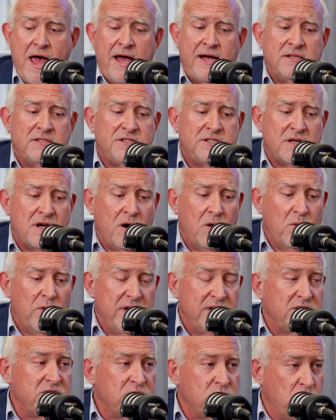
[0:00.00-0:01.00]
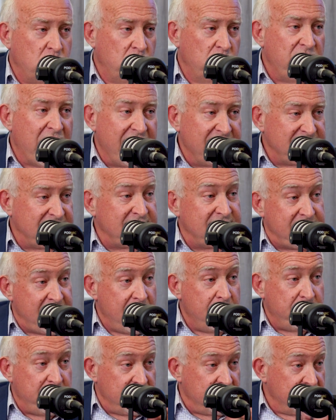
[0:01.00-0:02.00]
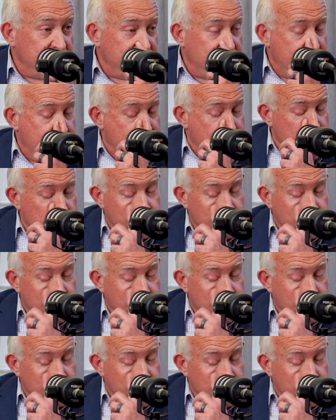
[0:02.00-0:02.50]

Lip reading: And so it's that step into that.